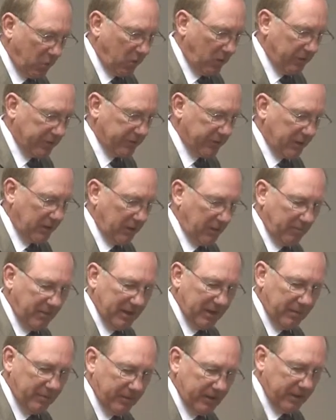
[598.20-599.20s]
Morris,
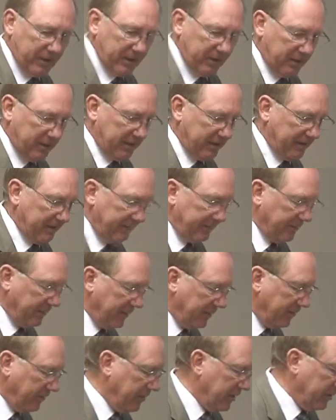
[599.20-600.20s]
Alabama, and
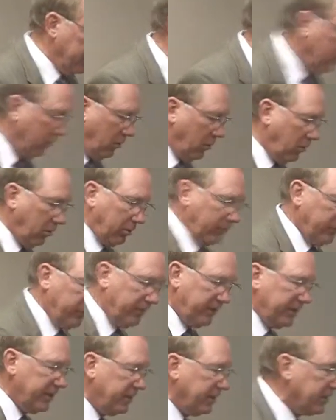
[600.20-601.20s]
been through all
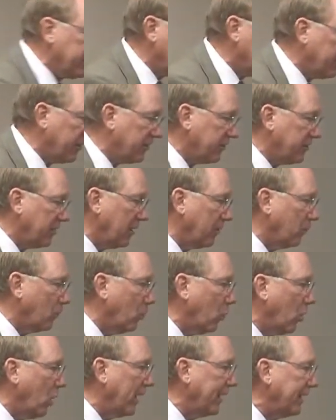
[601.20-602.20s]
of the meetings except
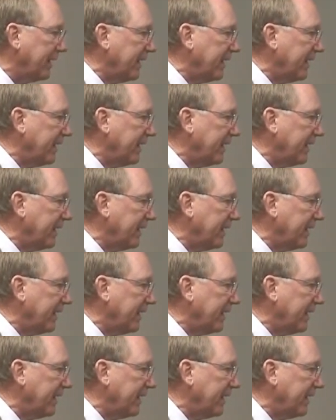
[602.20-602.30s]
one.